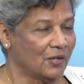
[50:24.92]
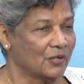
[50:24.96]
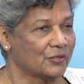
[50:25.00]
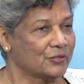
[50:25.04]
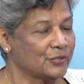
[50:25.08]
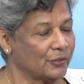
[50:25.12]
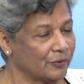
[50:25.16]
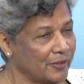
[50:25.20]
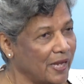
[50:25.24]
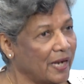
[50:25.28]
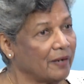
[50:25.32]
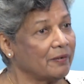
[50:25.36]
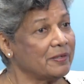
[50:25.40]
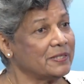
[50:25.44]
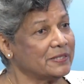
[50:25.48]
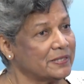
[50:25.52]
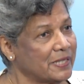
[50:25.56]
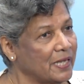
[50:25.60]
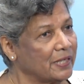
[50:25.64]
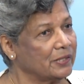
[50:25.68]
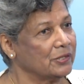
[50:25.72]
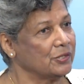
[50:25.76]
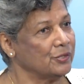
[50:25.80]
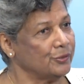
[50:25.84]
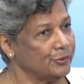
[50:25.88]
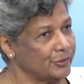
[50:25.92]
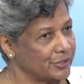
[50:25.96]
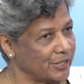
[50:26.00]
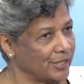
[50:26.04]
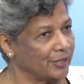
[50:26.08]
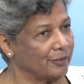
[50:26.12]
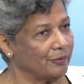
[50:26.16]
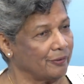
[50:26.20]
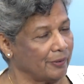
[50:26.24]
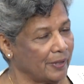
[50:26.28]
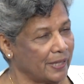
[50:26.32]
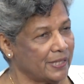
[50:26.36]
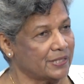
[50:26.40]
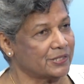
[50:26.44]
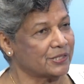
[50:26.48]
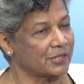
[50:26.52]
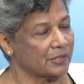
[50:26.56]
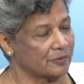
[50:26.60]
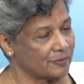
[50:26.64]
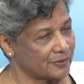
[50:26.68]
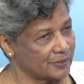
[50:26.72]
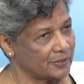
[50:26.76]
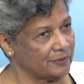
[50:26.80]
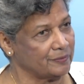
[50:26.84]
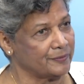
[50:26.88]
So there is that new generation of
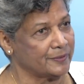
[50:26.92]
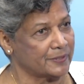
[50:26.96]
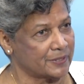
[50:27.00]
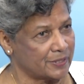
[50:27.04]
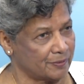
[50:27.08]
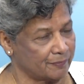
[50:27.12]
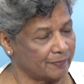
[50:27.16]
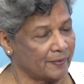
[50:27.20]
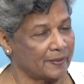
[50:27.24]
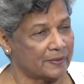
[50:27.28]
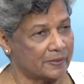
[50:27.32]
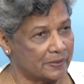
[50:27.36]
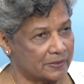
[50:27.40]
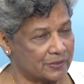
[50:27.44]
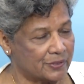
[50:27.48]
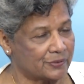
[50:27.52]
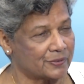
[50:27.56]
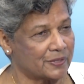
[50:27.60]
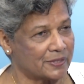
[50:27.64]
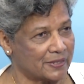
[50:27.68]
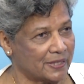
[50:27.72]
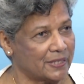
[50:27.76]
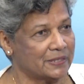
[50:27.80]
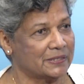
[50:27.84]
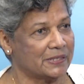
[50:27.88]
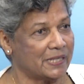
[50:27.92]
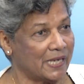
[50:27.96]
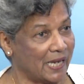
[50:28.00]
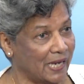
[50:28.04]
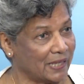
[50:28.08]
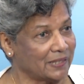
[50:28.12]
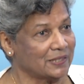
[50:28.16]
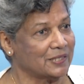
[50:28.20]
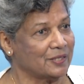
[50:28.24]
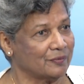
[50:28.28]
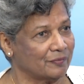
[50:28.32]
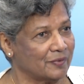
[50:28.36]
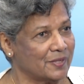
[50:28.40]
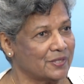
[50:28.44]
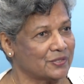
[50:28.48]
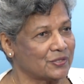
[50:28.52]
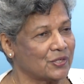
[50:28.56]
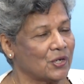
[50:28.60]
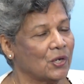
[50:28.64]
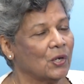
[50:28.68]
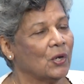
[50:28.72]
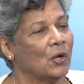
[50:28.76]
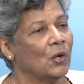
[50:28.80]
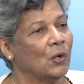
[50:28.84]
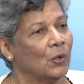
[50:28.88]
civil society activists
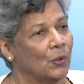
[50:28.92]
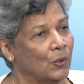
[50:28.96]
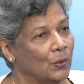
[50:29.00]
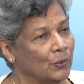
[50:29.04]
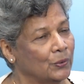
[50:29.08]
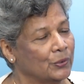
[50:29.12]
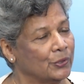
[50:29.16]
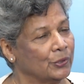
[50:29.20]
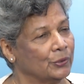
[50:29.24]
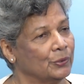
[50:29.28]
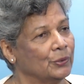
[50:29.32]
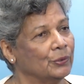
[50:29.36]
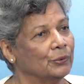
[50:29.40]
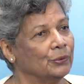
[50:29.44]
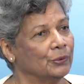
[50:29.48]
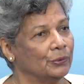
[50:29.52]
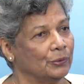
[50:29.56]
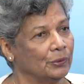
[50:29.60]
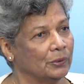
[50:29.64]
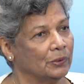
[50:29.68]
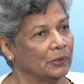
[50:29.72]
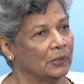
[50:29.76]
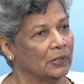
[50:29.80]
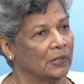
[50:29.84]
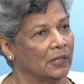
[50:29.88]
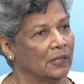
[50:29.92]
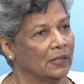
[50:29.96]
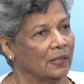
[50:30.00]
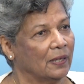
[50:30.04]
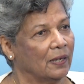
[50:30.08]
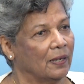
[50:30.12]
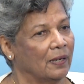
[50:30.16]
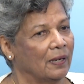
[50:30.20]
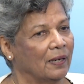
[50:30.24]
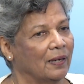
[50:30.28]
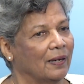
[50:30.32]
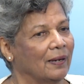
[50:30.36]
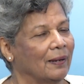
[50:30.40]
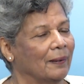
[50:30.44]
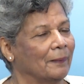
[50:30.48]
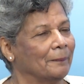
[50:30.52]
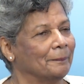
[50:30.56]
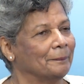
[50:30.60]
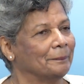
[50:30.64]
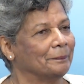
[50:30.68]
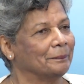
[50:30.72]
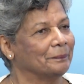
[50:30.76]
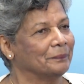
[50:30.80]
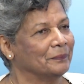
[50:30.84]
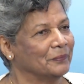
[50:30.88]
who do.
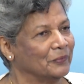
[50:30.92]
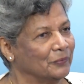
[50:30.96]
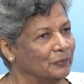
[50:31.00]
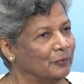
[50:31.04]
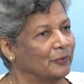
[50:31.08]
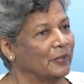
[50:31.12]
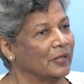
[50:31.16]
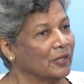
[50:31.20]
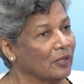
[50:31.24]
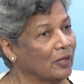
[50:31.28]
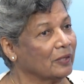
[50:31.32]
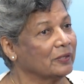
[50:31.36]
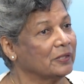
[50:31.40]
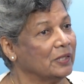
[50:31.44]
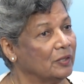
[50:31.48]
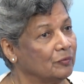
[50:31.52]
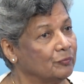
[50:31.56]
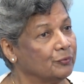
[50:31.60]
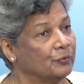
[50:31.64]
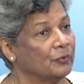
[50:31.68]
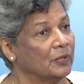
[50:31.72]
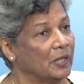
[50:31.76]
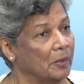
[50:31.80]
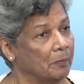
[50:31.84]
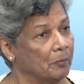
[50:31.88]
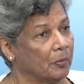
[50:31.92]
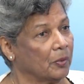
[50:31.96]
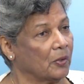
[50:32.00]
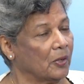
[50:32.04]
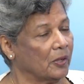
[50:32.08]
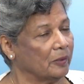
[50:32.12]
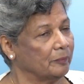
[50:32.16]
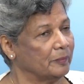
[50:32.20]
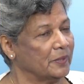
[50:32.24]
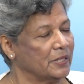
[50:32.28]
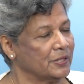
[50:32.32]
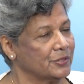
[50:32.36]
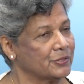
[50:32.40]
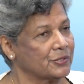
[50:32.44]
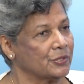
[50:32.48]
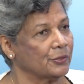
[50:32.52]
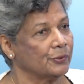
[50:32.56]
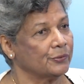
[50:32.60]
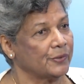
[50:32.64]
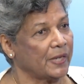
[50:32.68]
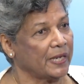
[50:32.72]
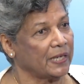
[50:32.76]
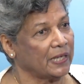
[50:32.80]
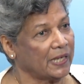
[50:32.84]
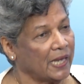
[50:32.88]
Who are not in full employment, so
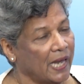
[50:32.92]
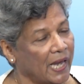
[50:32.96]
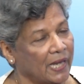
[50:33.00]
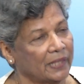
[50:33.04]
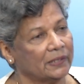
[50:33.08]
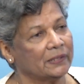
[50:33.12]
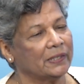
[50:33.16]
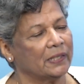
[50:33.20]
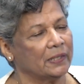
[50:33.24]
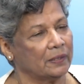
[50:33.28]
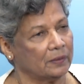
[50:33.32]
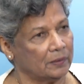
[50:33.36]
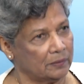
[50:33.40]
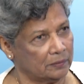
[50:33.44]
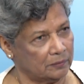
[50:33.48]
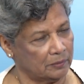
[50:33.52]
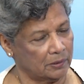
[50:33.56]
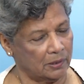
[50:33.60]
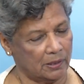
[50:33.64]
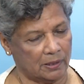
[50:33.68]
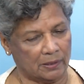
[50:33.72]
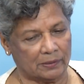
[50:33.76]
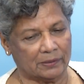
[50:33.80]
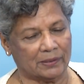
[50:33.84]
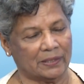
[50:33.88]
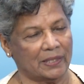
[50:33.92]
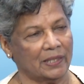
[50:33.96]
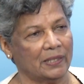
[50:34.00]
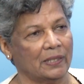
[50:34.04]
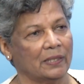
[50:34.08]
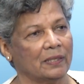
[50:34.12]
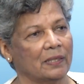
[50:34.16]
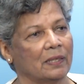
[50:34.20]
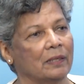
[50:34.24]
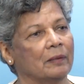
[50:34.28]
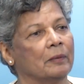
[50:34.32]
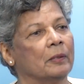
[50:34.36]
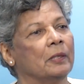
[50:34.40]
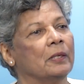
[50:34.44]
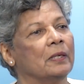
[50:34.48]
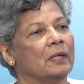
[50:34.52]
they can then